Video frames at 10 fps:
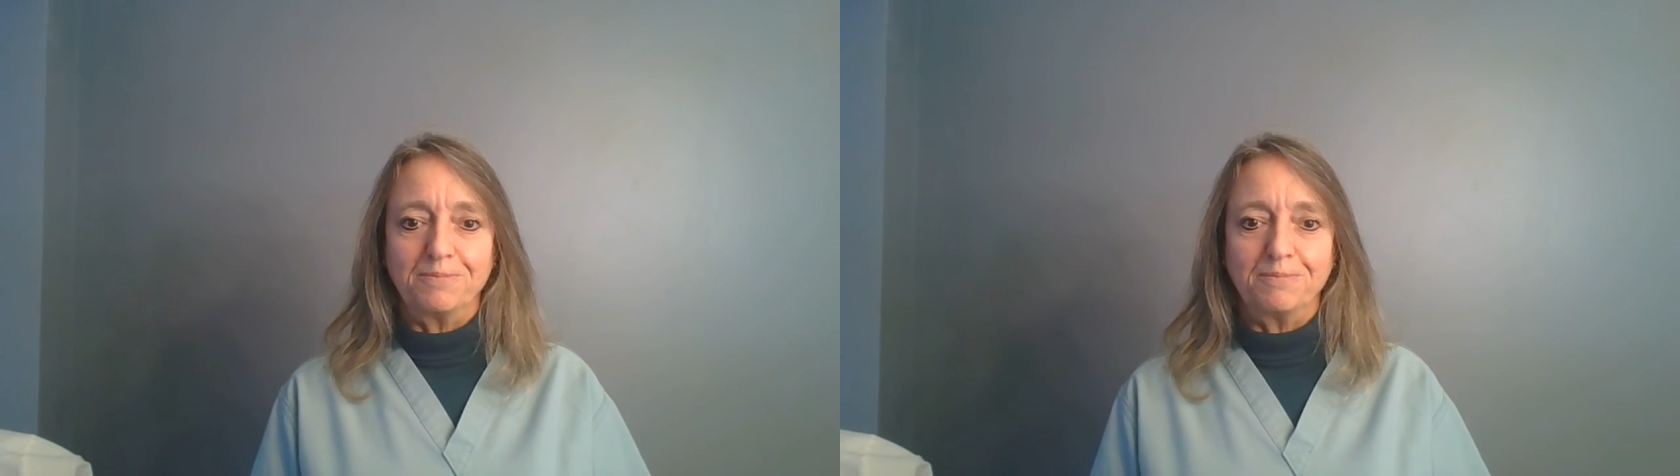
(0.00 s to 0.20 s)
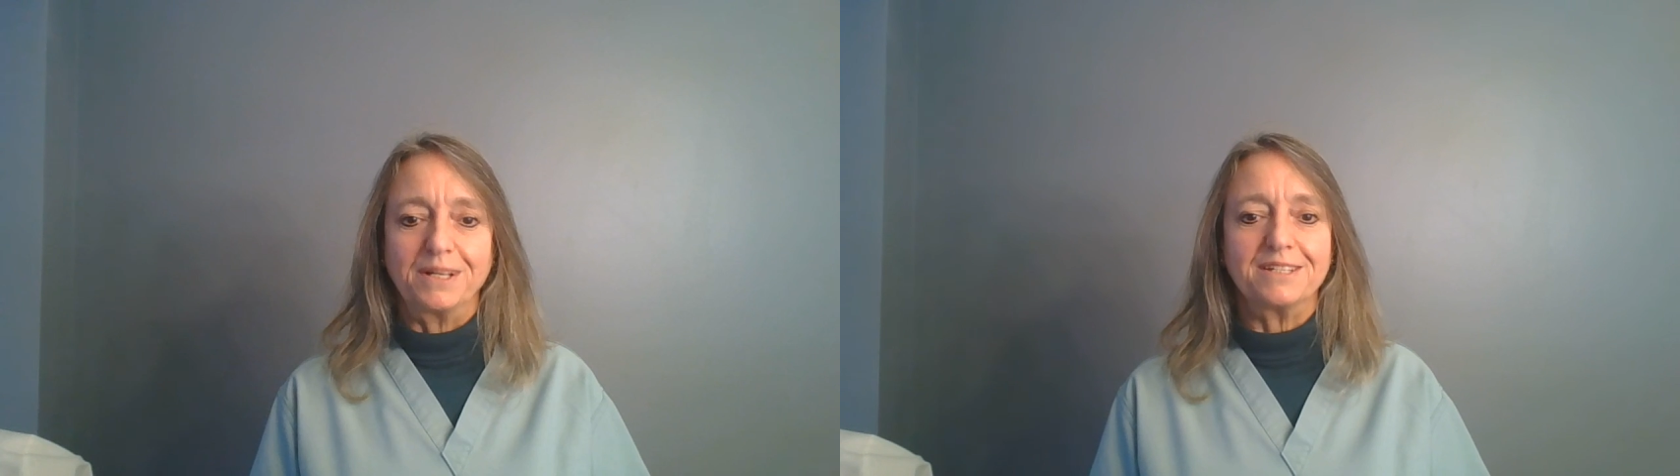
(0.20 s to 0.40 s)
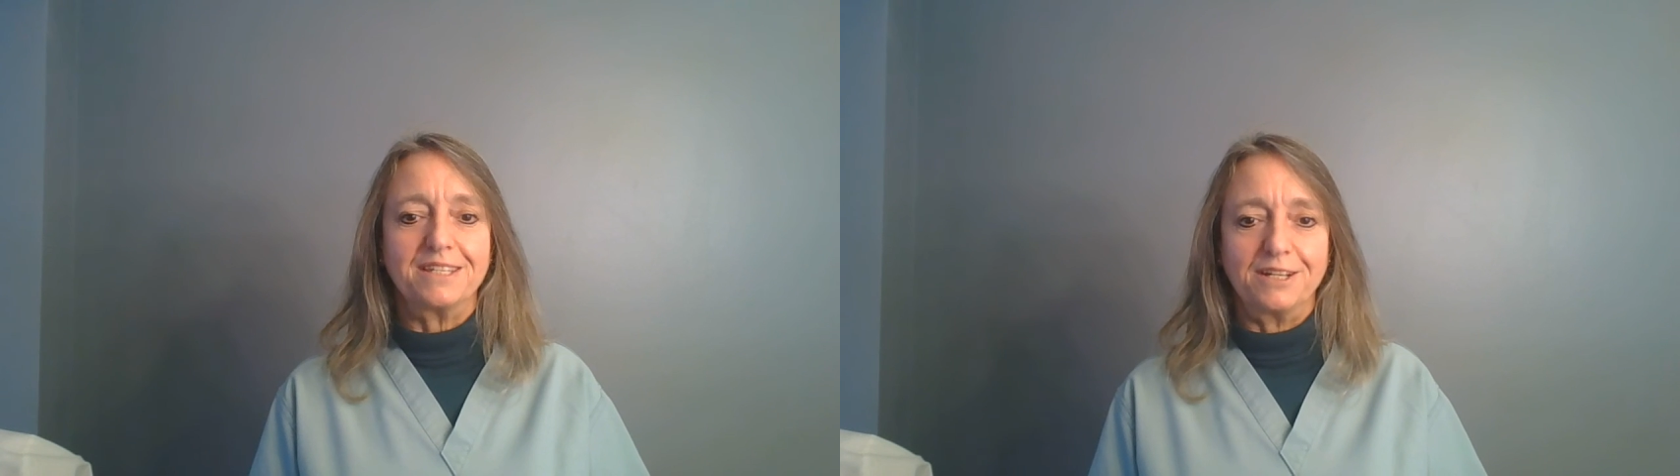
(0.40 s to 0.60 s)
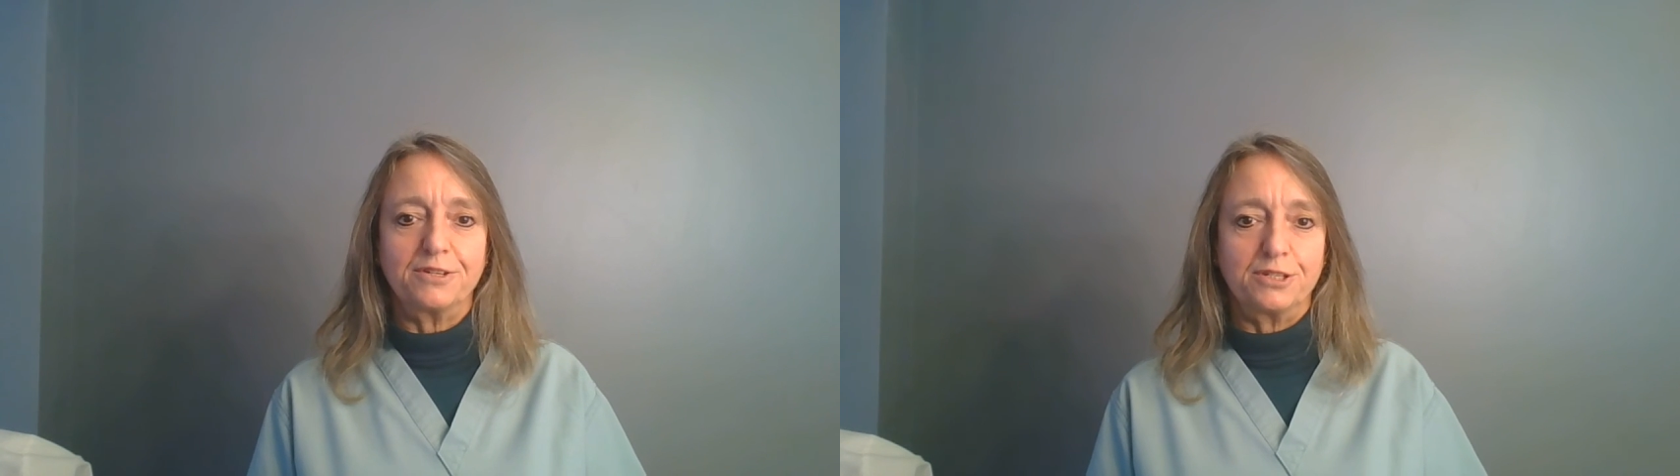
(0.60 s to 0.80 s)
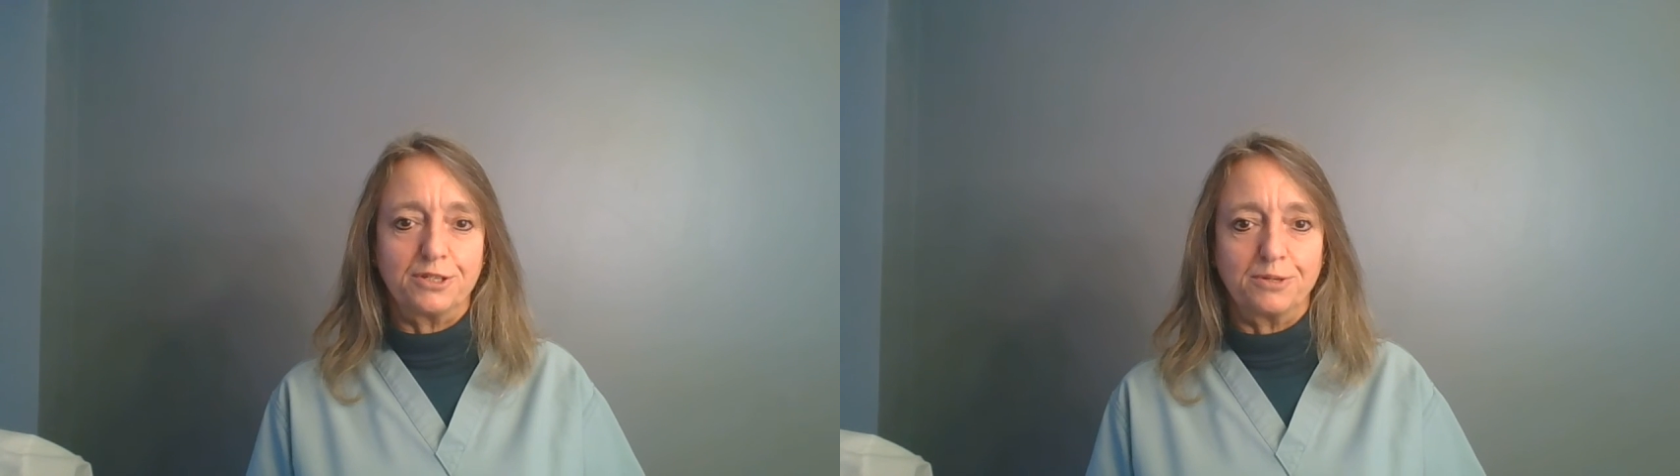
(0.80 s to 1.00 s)
because here
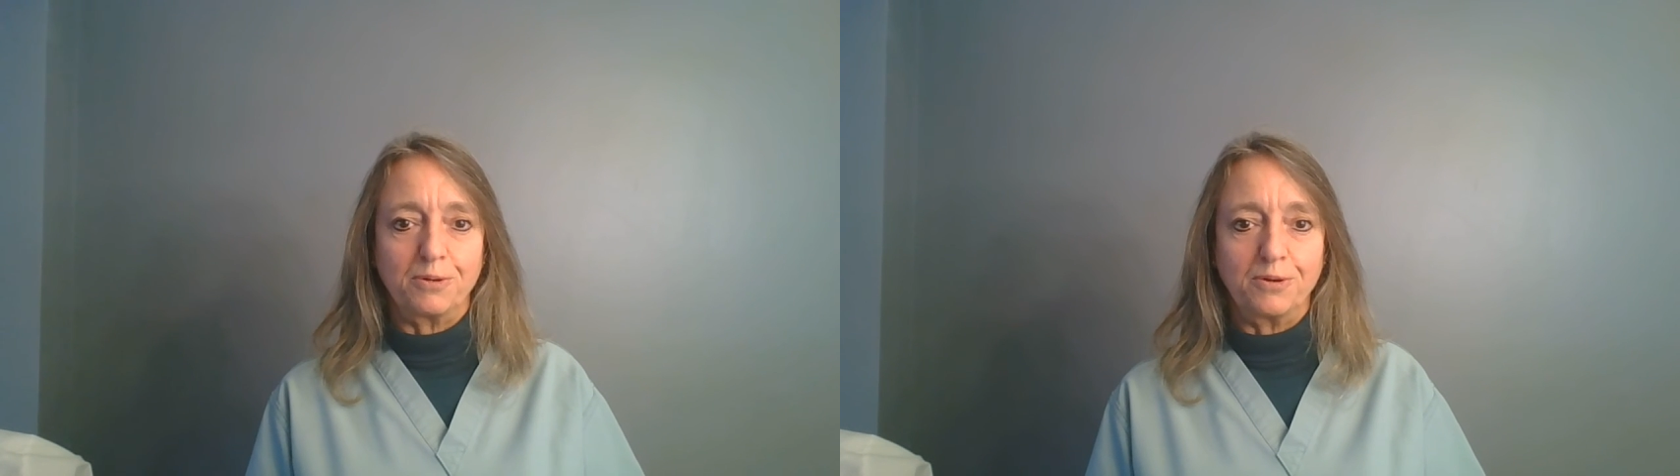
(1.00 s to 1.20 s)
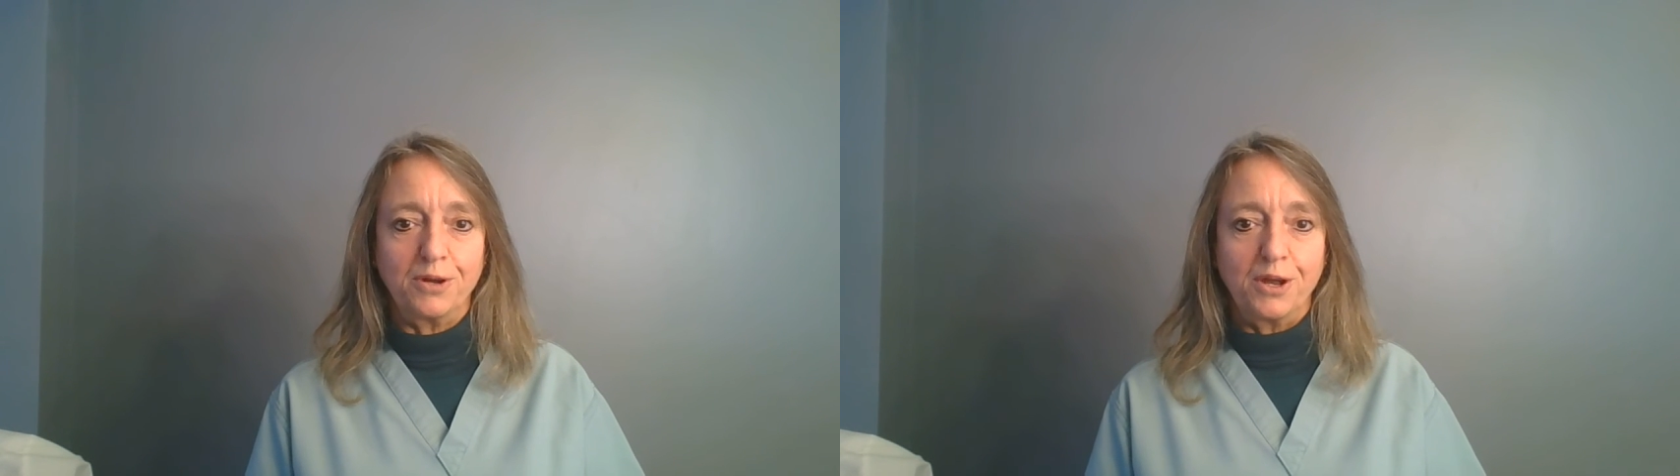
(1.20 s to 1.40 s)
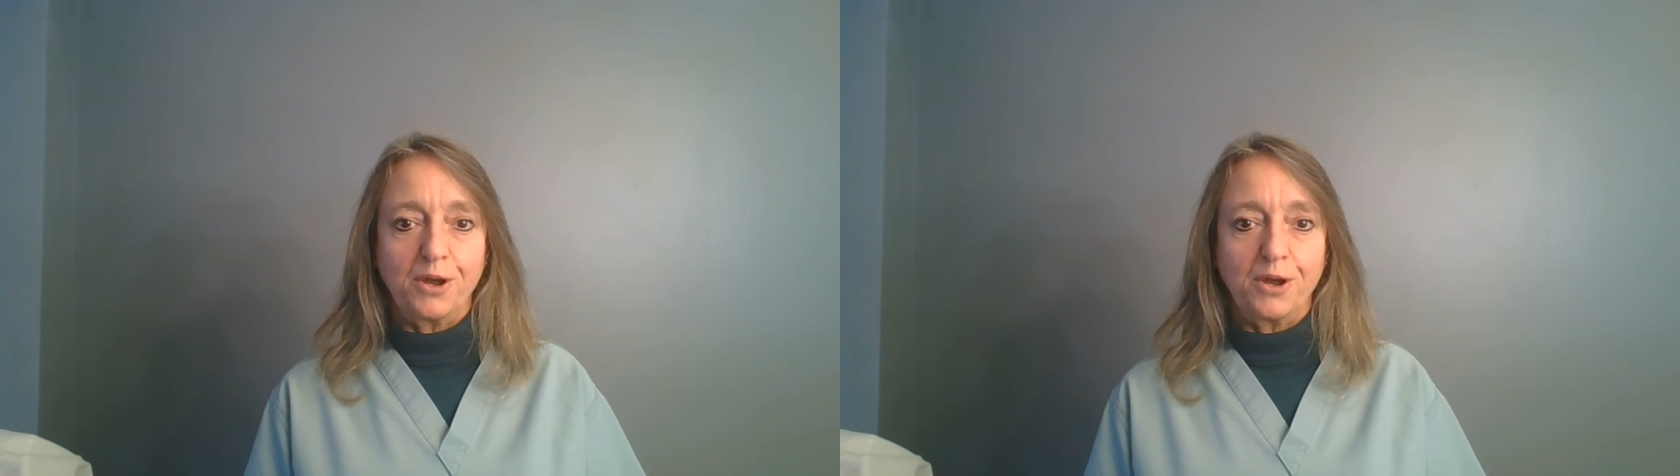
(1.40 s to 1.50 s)
at Duber,